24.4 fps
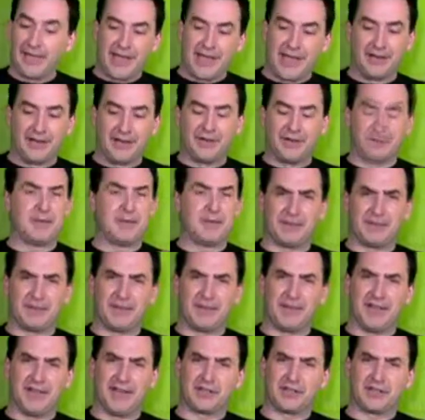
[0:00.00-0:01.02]
I don't know how much of
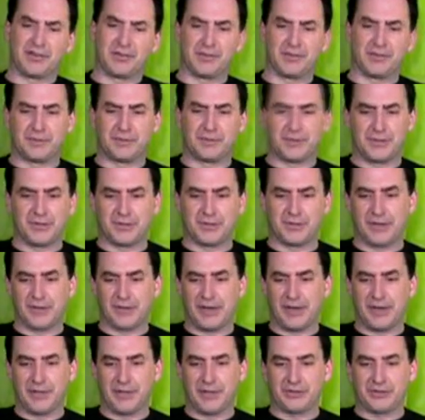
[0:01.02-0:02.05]
an actual Christmas story
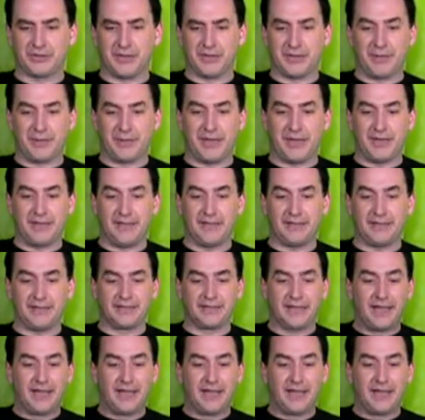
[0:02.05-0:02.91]
I would describe it as.